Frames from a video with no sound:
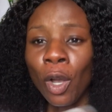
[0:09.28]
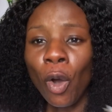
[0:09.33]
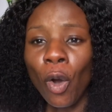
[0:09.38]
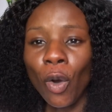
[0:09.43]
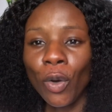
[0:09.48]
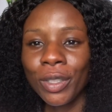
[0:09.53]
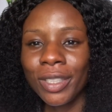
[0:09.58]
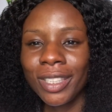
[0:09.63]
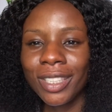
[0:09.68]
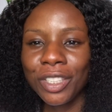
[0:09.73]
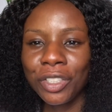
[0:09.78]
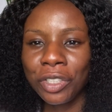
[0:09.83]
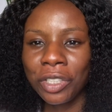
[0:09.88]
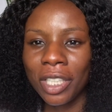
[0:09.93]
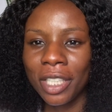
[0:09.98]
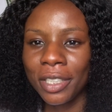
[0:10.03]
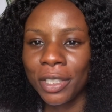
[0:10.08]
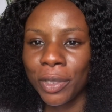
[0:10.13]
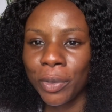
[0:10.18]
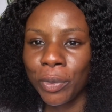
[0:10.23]
On this
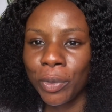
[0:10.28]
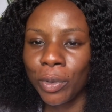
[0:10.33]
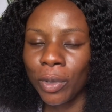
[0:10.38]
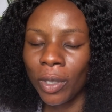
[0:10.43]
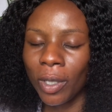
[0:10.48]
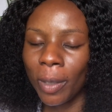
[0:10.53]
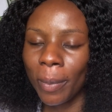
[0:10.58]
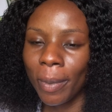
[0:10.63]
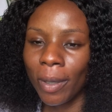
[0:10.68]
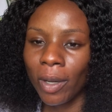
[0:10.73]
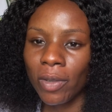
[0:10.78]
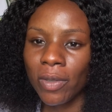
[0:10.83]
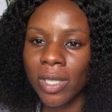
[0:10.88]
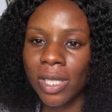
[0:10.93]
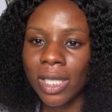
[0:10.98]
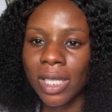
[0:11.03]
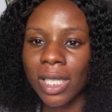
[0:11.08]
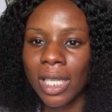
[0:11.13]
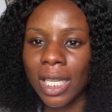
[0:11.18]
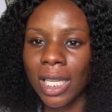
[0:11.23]
channel we talk about
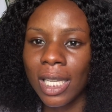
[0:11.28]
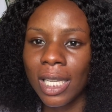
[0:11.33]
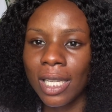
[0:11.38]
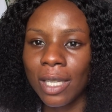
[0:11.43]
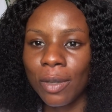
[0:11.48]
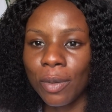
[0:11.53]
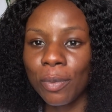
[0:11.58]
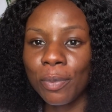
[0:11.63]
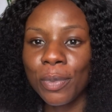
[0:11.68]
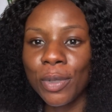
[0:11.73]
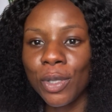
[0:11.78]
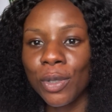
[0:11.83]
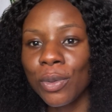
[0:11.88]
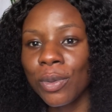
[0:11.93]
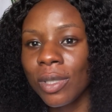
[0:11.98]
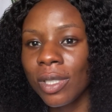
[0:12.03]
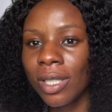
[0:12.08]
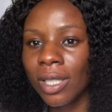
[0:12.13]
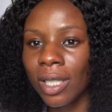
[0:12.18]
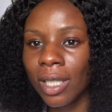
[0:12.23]
skin,
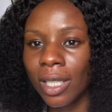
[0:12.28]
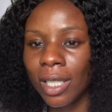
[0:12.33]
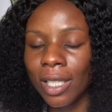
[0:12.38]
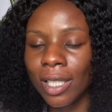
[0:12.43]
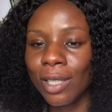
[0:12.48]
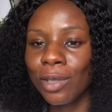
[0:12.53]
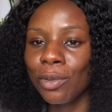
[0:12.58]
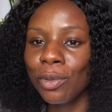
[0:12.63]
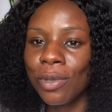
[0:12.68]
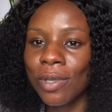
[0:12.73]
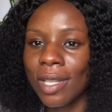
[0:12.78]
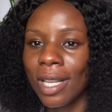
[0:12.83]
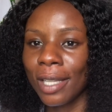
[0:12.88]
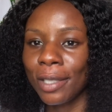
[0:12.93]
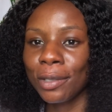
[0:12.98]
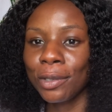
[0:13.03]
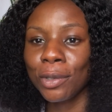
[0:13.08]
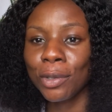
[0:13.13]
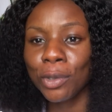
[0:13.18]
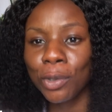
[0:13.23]
beauty, do's
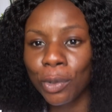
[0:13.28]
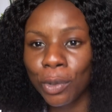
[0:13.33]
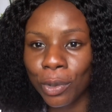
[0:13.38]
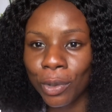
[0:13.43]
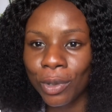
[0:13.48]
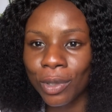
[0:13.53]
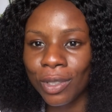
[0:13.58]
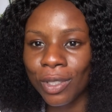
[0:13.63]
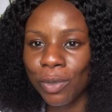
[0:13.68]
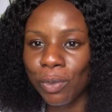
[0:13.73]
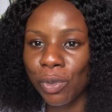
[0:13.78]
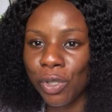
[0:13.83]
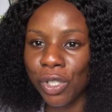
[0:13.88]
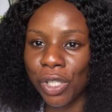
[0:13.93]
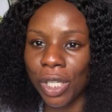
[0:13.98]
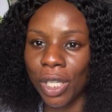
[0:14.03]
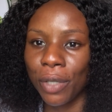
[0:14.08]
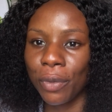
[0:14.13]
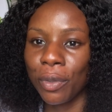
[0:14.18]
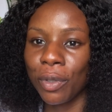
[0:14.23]
and don'ts. We
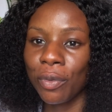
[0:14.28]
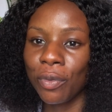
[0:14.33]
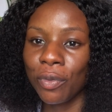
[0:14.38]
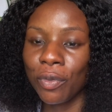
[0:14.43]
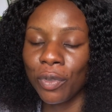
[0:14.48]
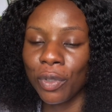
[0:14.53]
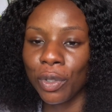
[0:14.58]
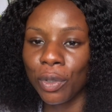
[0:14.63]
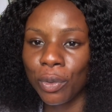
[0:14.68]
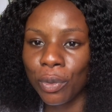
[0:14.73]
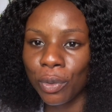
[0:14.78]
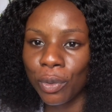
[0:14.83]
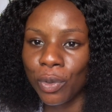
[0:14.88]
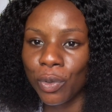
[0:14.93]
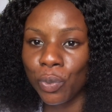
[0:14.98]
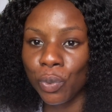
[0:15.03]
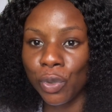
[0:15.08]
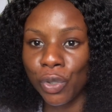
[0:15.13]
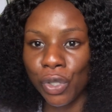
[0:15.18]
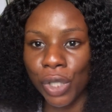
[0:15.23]
share reviews,
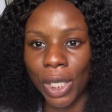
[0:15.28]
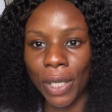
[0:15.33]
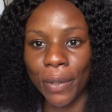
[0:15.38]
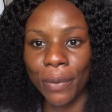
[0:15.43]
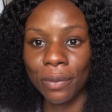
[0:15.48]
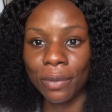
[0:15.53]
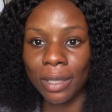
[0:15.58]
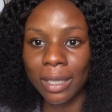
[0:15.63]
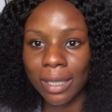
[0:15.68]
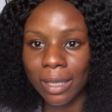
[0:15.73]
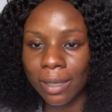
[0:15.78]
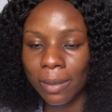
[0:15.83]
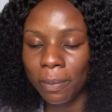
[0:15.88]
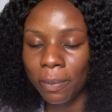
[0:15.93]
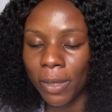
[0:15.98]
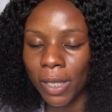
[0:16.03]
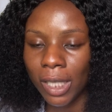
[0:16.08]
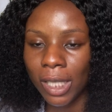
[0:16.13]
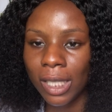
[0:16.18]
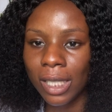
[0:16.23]
we share
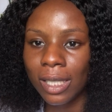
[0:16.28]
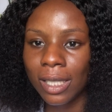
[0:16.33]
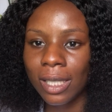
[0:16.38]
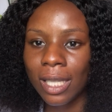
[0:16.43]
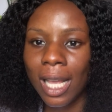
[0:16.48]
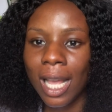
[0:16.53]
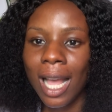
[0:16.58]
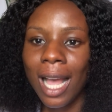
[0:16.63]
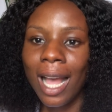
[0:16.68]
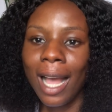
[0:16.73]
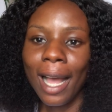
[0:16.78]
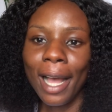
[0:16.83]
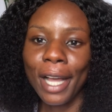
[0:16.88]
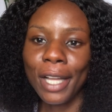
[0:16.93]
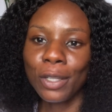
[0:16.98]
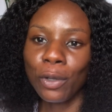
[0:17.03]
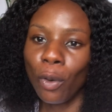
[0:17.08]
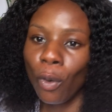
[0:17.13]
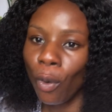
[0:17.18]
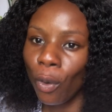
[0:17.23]
recipes, and
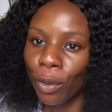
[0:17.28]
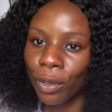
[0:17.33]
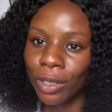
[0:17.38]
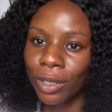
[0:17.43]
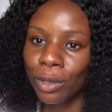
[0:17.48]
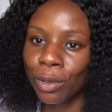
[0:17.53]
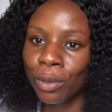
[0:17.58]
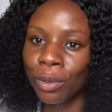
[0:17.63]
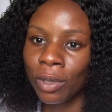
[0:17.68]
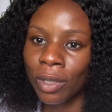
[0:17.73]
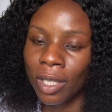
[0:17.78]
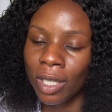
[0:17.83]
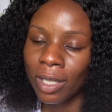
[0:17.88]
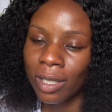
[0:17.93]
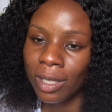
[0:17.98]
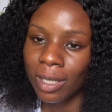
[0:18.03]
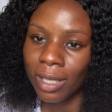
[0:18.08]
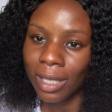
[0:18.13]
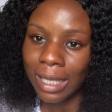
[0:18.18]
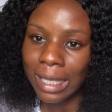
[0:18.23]
all the good
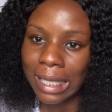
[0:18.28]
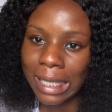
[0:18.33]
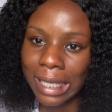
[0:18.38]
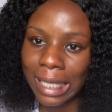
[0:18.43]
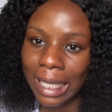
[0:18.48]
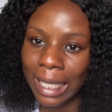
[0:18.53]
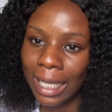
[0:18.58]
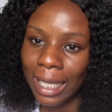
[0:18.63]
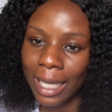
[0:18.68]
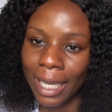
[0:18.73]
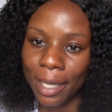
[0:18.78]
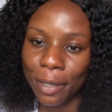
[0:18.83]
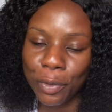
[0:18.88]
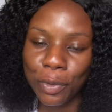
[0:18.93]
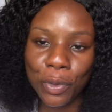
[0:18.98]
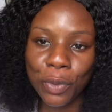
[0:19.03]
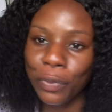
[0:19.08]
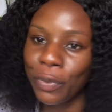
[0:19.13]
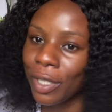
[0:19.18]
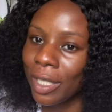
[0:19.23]
things in skincare. So
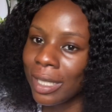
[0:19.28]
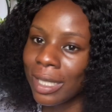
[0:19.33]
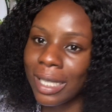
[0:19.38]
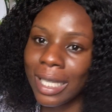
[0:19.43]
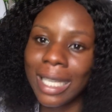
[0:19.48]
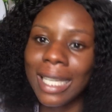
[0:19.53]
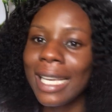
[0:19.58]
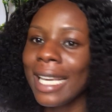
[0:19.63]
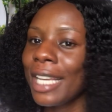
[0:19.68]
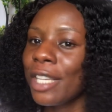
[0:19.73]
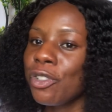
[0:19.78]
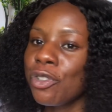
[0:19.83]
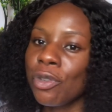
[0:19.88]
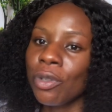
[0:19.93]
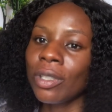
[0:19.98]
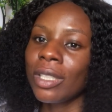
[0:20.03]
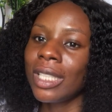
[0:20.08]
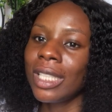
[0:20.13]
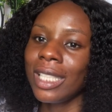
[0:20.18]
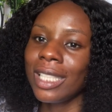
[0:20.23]
if you're a skincare
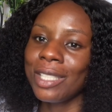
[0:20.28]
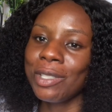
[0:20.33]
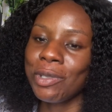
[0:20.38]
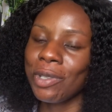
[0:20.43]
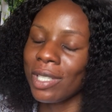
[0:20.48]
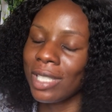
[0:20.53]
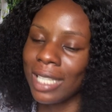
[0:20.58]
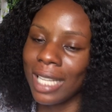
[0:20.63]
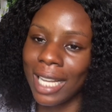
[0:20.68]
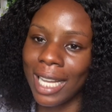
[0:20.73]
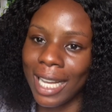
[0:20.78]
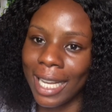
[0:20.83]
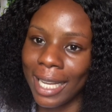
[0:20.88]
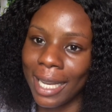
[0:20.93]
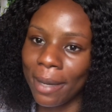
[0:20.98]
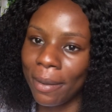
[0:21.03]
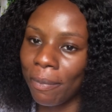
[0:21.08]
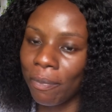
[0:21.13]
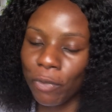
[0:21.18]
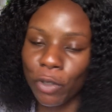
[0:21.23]
junkie just like I
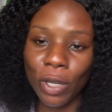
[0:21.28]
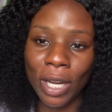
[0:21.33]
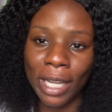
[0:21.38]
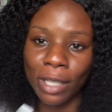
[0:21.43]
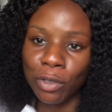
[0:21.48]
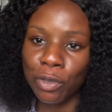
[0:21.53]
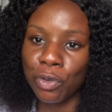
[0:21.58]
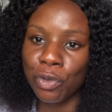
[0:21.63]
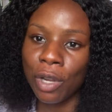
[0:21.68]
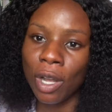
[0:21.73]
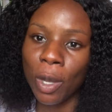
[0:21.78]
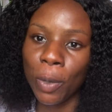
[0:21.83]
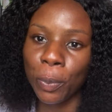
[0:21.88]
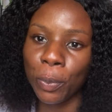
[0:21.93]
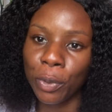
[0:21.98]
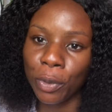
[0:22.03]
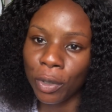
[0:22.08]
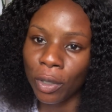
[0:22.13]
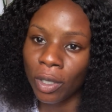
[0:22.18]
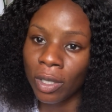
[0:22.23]
am, you like to try out
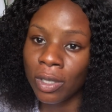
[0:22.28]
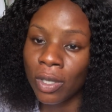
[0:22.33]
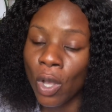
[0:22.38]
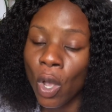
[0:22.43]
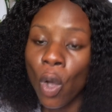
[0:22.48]
products,